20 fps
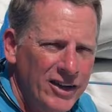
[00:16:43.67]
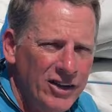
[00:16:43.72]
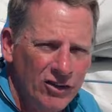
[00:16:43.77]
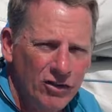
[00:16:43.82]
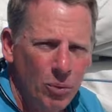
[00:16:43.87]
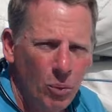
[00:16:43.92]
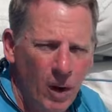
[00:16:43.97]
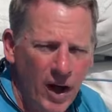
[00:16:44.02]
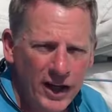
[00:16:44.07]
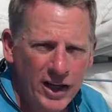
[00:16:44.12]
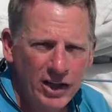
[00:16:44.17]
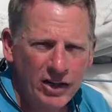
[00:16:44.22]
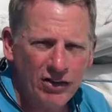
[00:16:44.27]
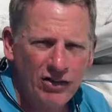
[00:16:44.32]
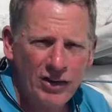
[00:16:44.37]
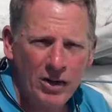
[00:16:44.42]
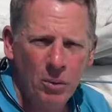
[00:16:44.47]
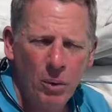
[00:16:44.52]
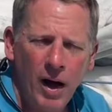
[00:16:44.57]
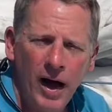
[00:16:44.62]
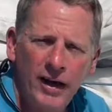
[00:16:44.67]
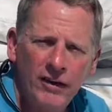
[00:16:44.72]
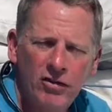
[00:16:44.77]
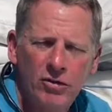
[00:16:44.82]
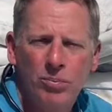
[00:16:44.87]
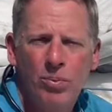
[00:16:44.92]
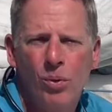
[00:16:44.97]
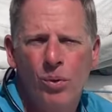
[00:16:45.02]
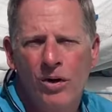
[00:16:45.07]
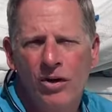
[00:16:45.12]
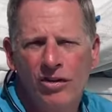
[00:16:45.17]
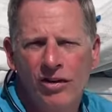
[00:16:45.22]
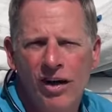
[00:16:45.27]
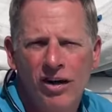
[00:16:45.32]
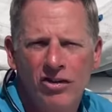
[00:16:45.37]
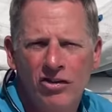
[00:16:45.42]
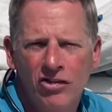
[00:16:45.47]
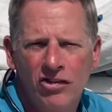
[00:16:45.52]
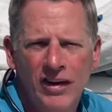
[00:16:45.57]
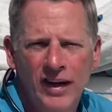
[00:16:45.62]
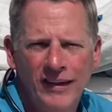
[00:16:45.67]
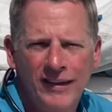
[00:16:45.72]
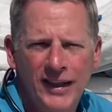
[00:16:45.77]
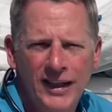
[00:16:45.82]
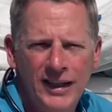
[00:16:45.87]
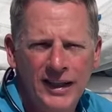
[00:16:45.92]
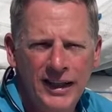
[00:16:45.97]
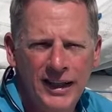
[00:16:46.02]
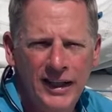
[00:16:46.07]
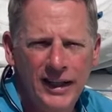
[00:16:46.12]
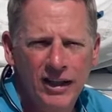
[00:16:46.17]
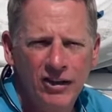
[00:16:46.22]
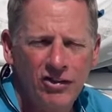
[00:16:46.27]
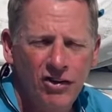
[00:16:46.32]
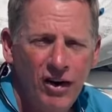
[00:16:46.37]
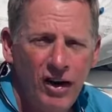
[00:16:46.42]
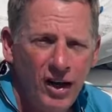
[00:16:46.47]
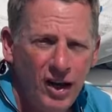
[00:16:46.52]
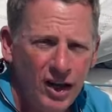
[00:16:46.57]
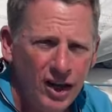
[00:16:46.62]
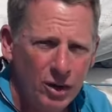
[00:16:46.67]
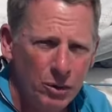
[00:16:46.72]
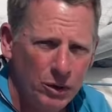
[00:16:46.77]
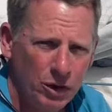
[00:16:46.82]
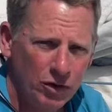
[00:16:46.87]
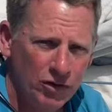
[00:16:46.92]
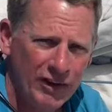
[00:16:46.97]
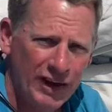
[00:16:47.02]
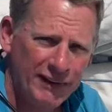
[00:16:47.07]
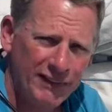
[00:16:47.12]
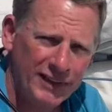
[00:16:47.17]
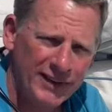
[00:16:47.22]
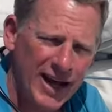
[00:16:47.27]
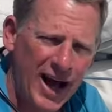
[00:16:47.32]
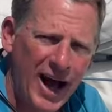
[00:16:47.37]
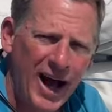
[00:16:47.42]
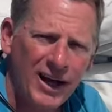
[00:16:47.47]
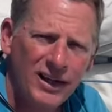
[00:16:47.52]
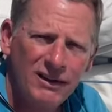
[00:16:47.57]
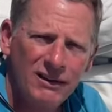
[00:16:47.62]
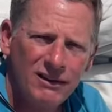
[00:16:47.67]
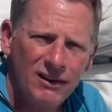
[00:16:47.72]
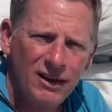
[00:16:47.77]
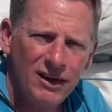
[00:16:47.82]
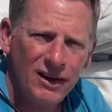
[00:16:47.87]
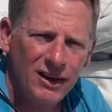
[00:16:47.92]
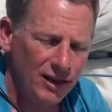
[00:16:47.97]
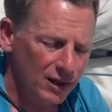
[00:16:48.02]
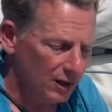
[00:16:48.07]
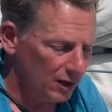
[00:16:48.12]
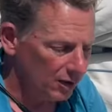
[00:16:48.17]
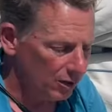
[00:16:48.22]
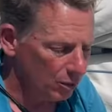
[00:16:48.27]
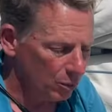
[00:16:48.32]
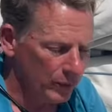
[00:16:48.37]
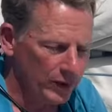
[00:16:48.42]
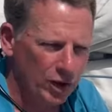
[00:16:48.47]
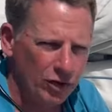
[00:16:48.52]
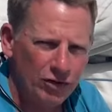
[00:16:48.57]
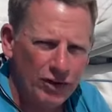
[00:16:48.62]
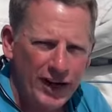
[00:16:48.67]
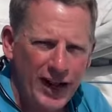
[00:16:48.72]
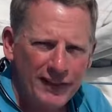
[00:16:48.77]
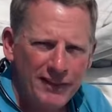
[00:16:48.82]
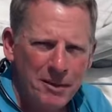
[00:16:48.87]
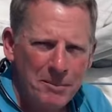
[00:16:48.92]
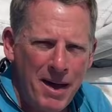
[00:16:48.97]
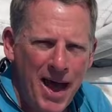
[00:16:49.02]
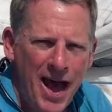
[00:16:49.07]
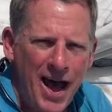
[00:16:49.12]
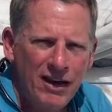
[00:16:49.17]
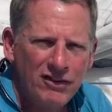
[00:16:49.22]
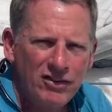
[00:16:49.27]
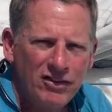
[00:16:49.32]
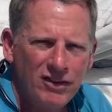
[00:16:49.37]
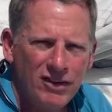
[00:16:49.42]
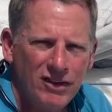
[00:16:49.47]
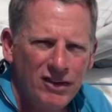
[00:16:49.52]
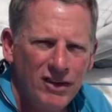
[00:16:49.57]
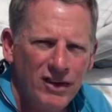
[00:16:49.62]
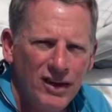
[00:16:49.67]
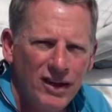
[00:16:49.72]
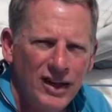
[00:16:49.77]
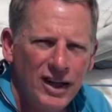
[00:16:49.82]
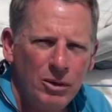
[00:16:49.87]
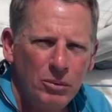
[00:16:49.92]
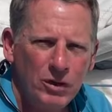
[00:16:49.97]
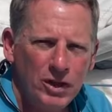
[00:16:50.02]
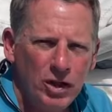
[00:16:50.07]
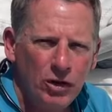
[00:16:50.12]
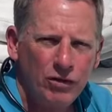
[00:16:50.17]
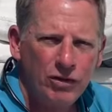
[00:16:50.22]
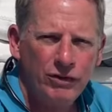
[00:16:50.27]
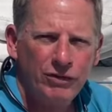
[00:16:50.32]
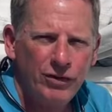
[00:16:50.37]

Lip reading: I just want you to see why it's important to understand the cleat hitch. We use it at the dock, we use it at the mast, and we use